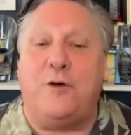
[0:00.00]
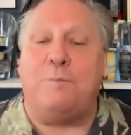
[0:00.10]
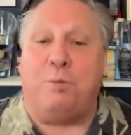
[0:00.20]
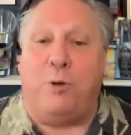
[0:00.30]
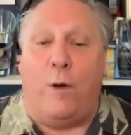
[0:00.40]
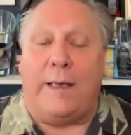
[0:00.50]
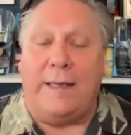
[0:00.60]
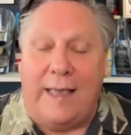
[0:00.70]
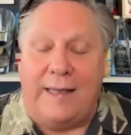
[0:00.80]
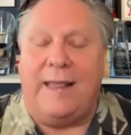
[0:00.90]

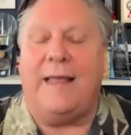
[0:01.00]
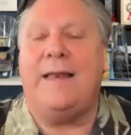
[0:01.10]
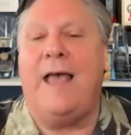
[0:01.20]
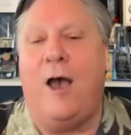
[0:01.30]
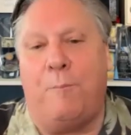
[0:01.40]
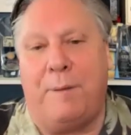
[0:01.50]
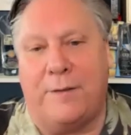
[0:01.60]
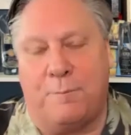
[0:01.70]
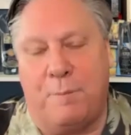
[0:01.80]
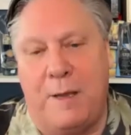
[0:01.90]
employ and help
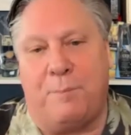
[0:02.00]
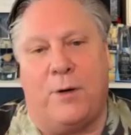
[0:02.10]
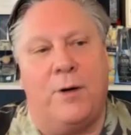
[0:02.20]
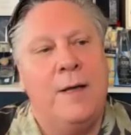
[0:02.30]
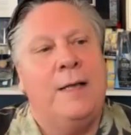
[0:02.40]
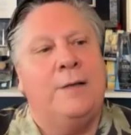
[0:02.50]
other people.